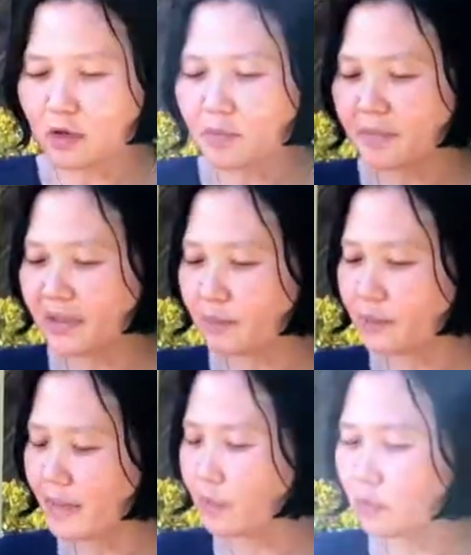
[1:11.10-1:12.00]
gombe
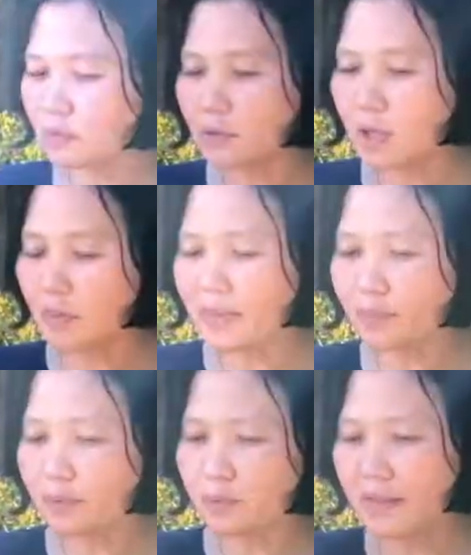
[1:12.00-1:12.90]
bamboo, long
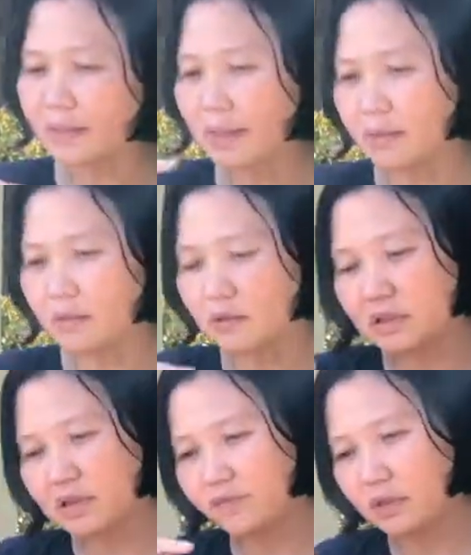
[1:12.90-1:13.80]
bamboo, and then you got
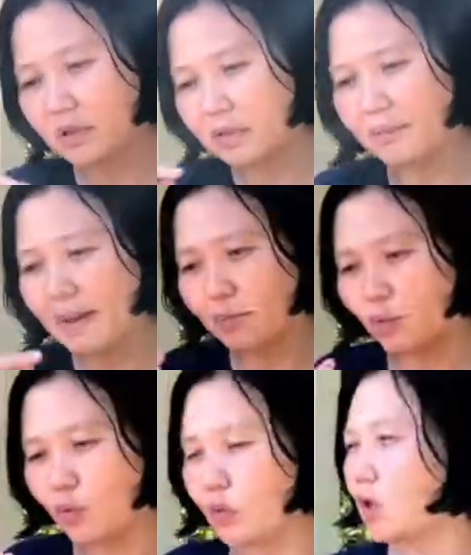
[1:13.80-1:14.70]
seafood in the bamboo.